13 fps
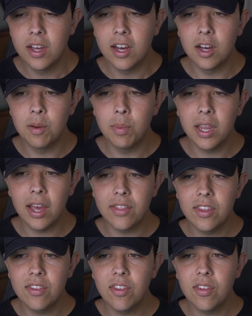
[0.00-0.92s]
But yeah,
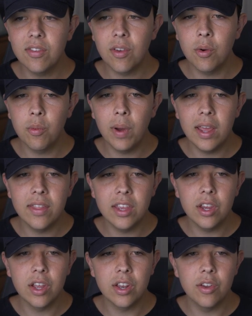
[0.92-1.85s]
this is a way
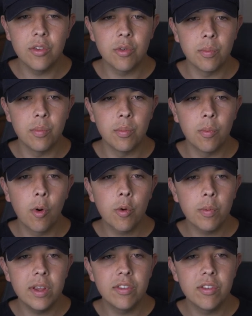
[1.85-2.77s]
that you can do some
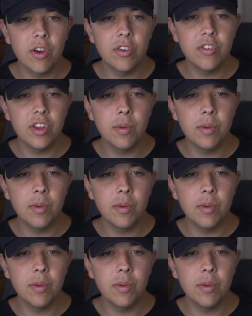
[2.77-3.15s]
more research.